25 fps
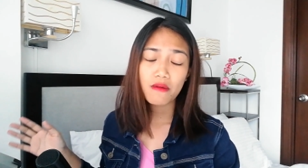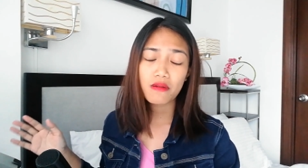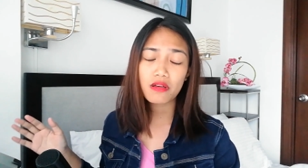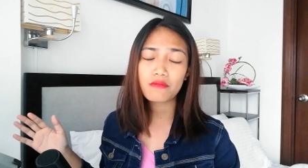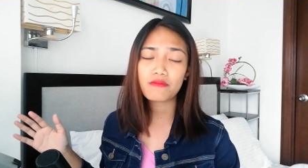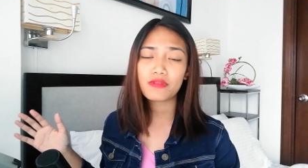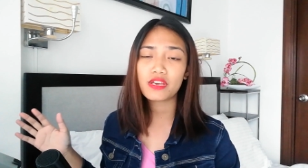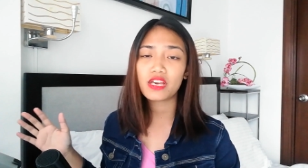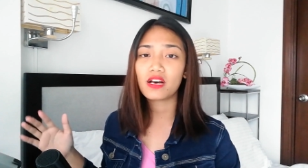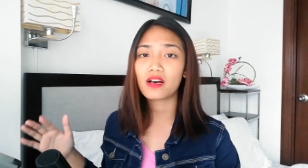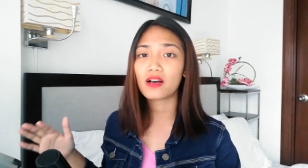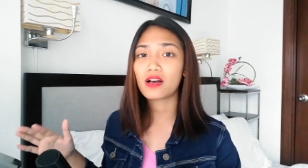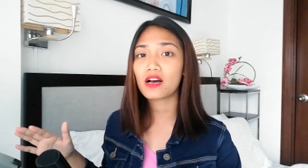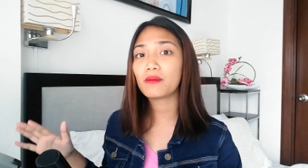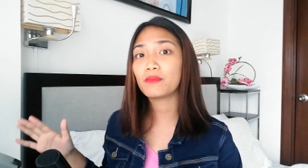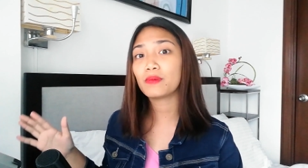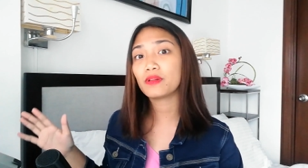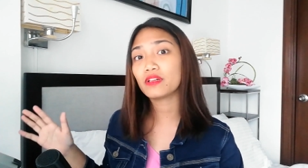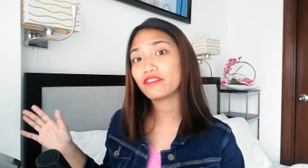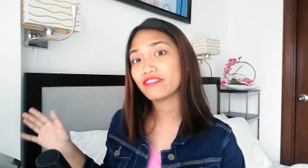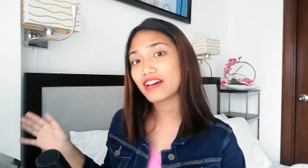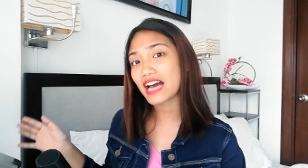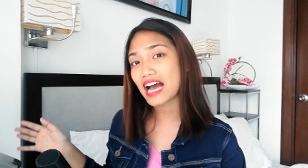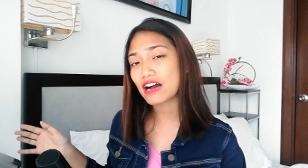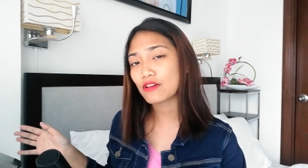maybe a
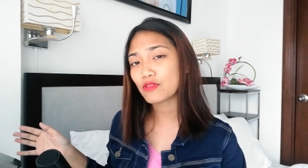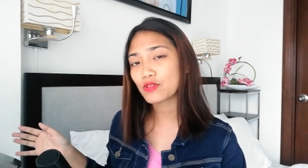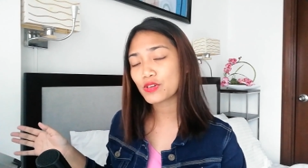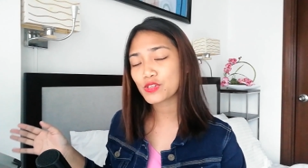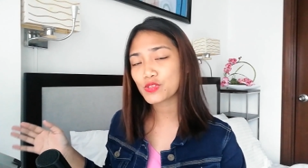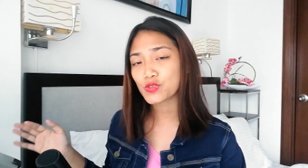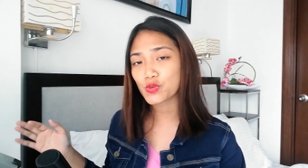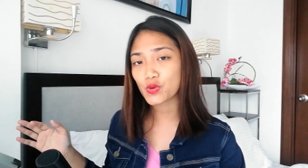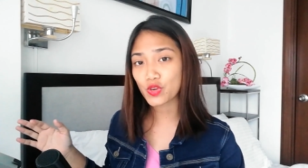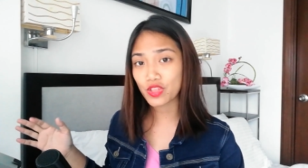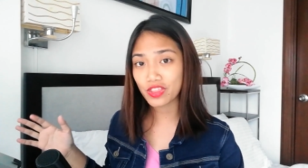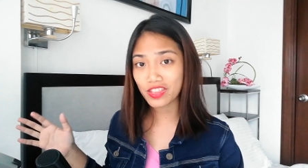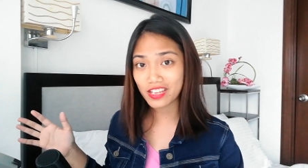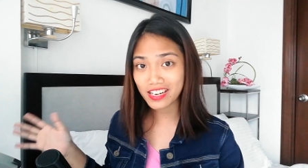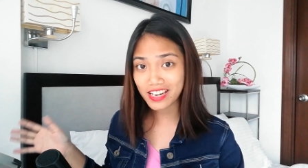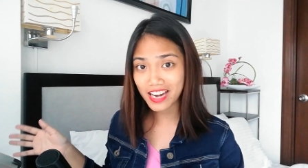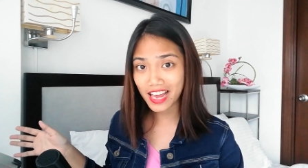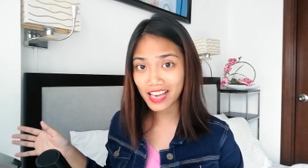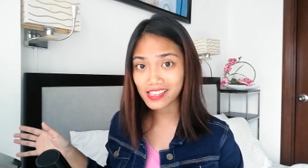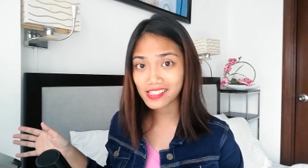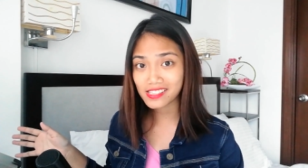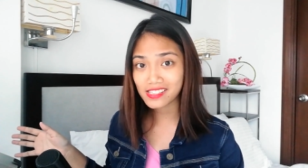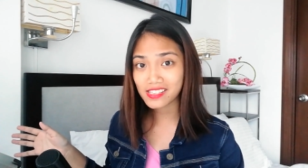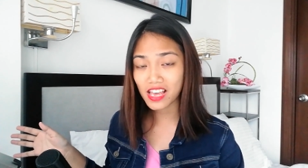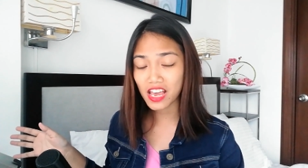couple of hours or the
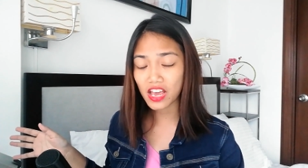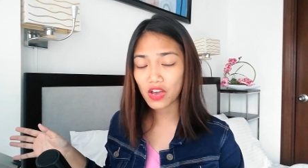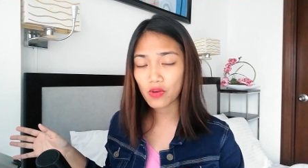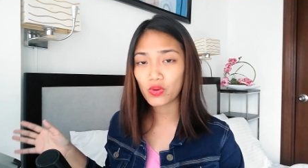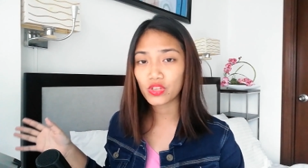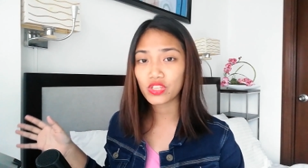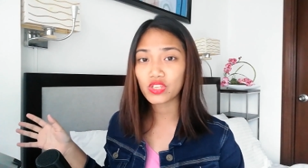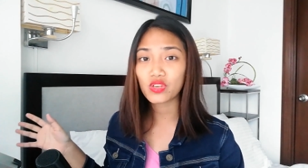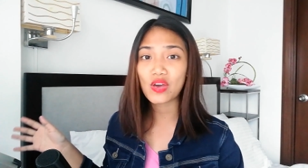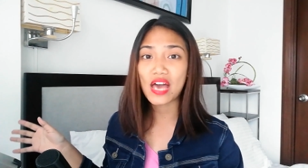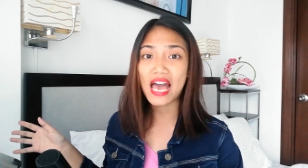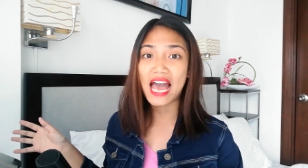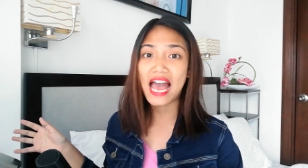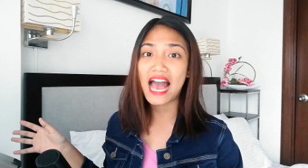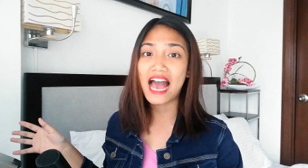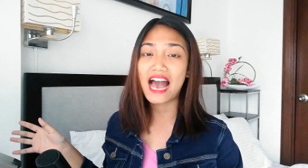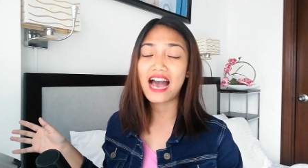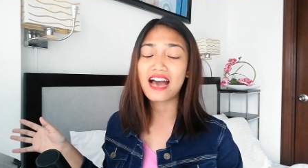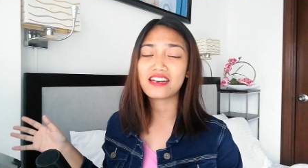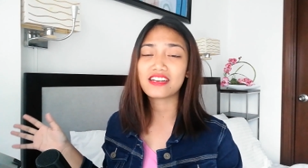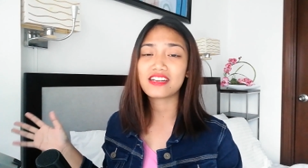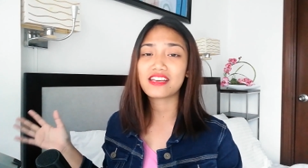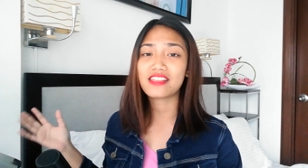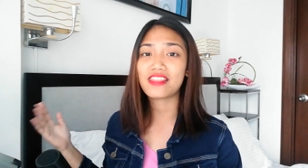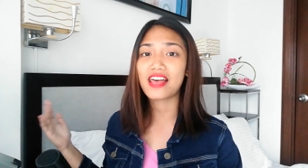next day when you
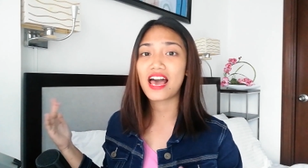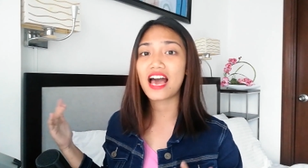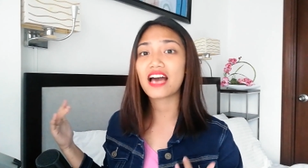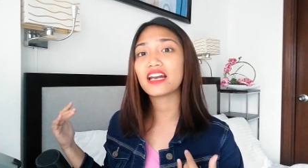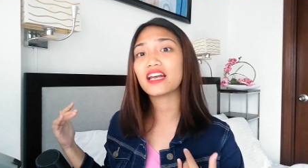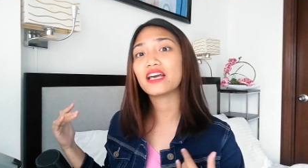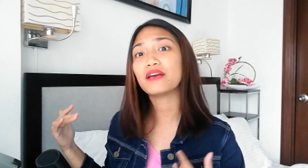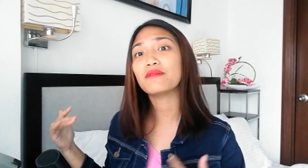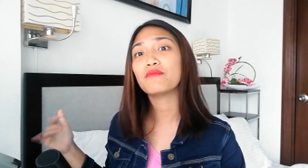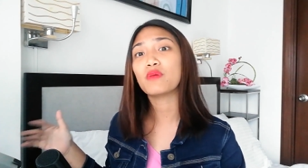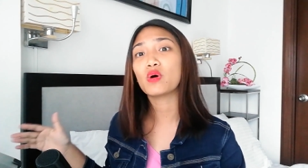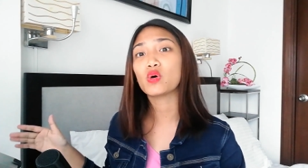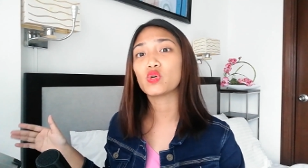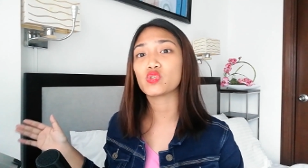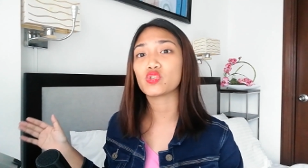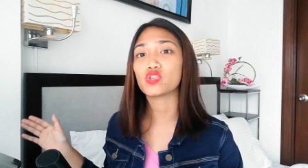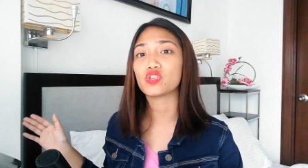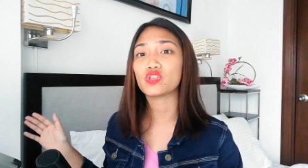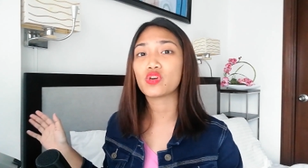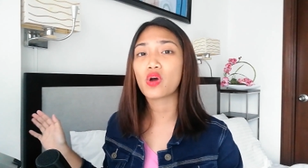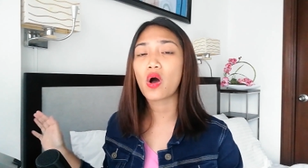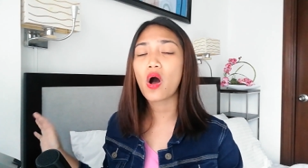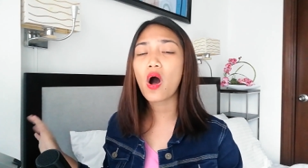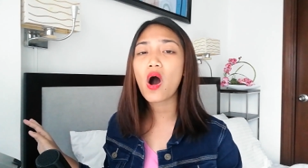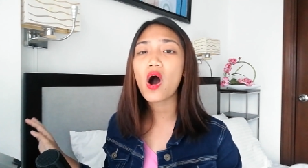had that
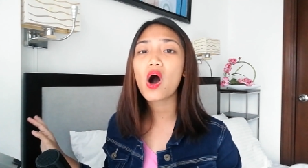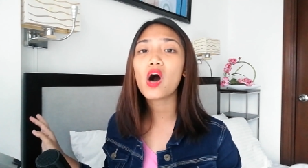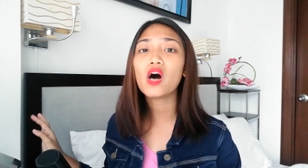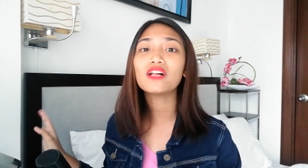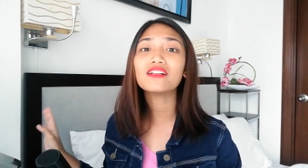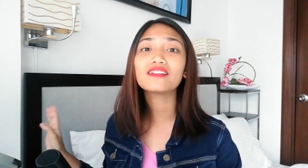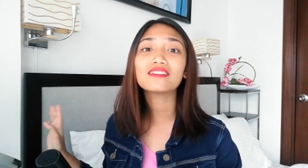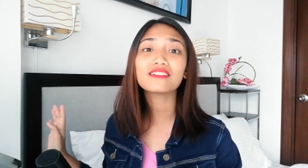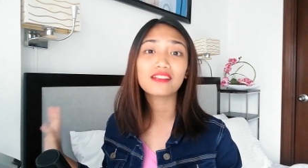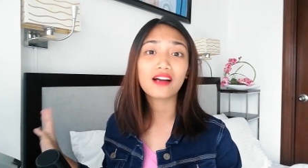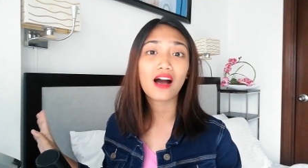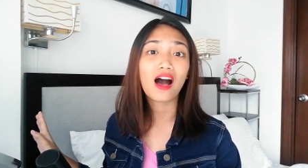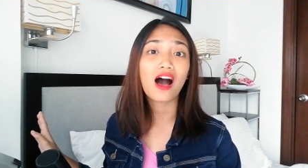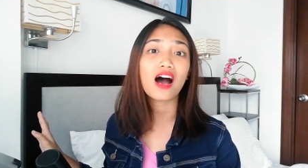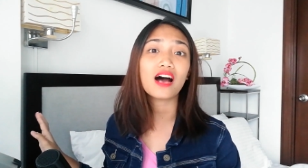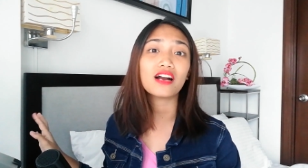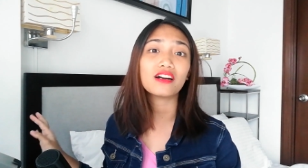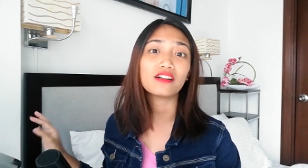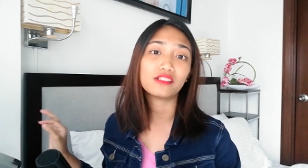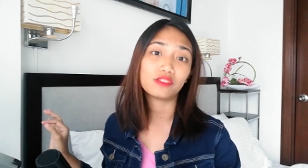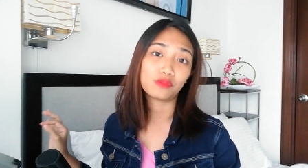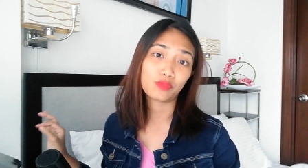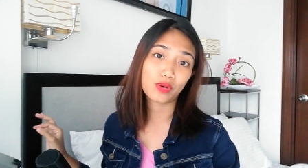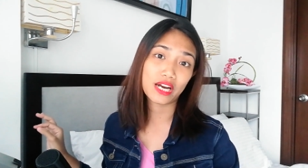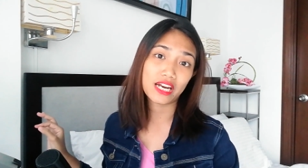emotion all gone
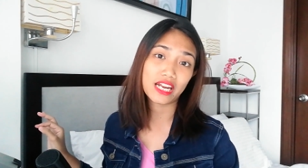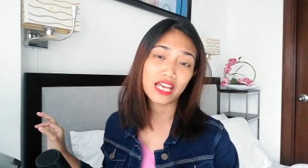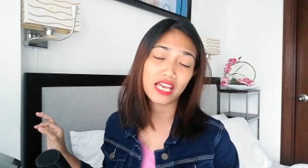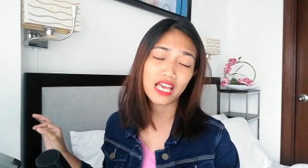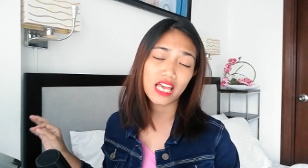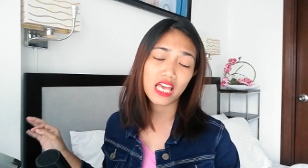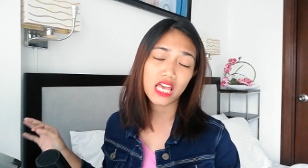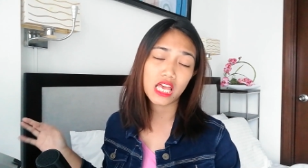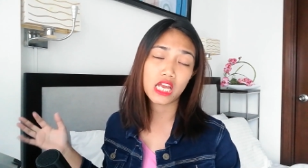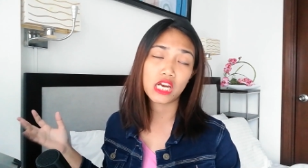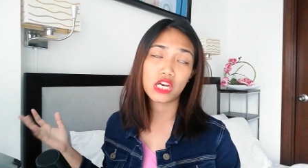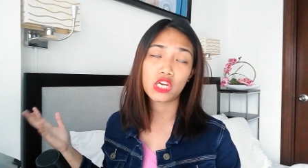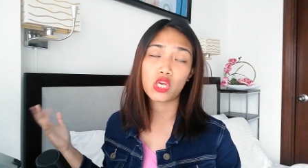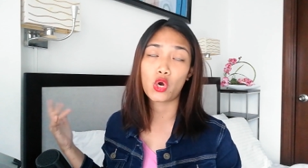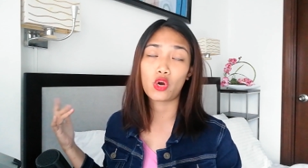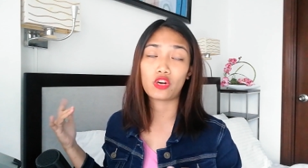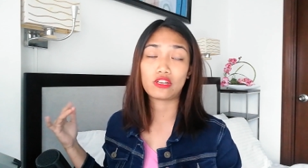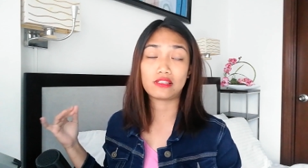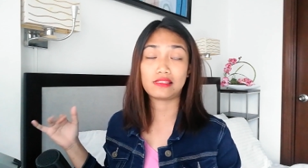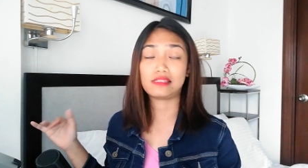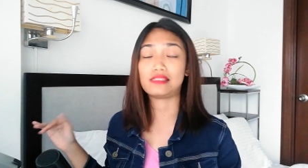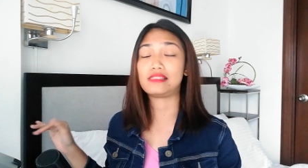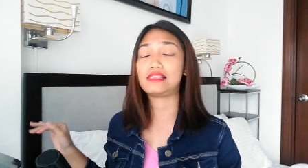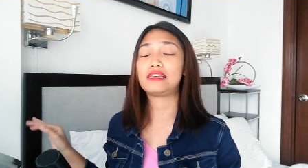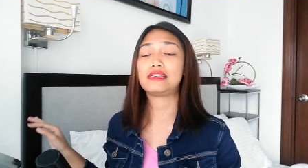already in
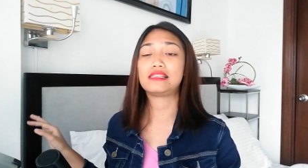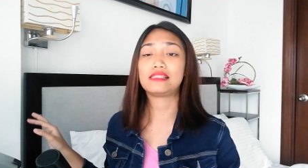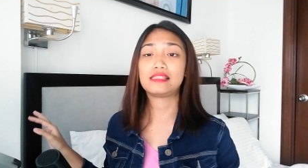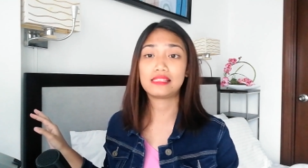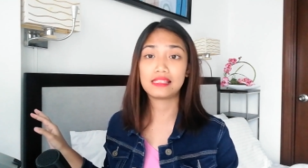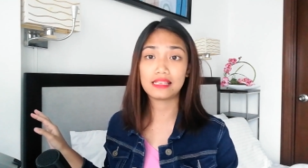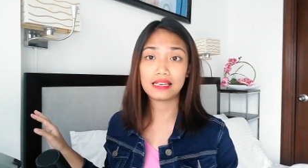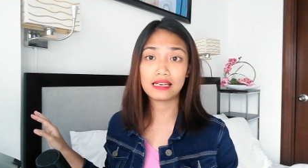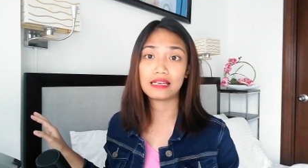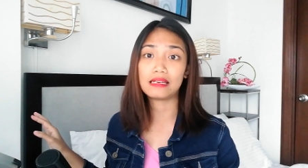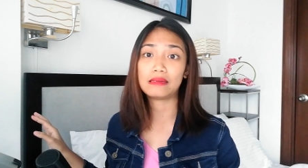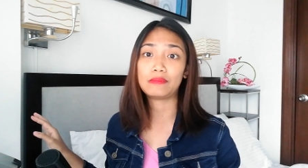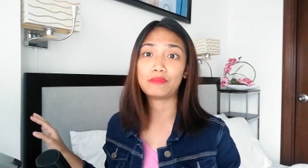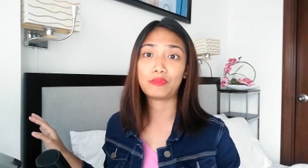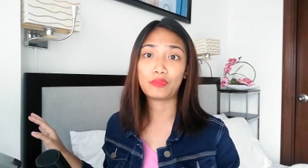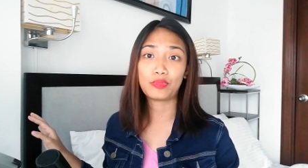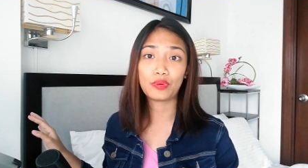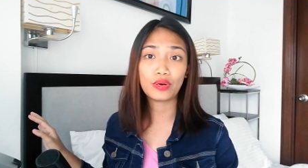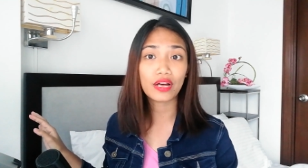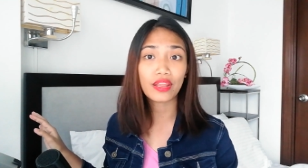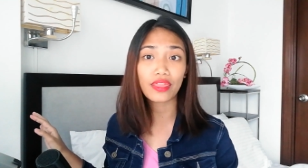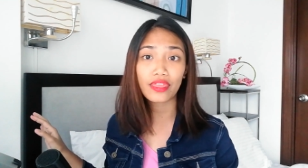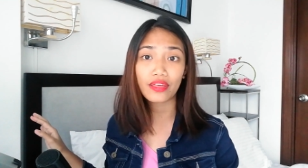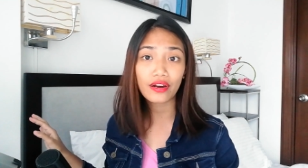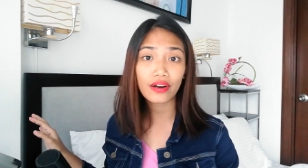your system,
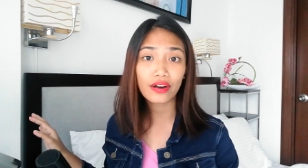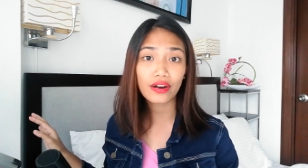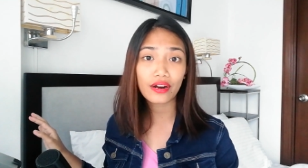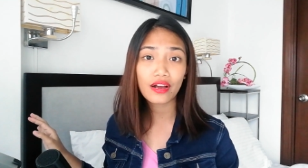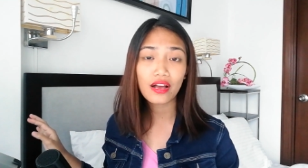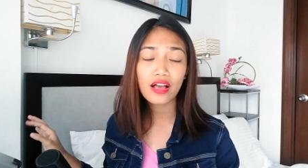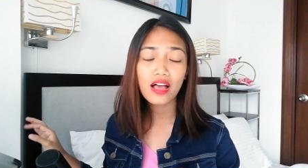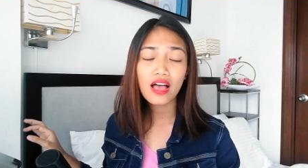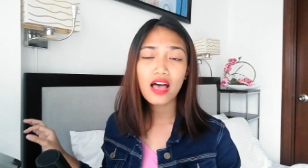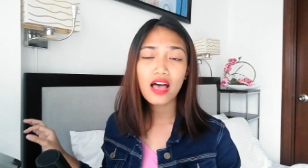brother.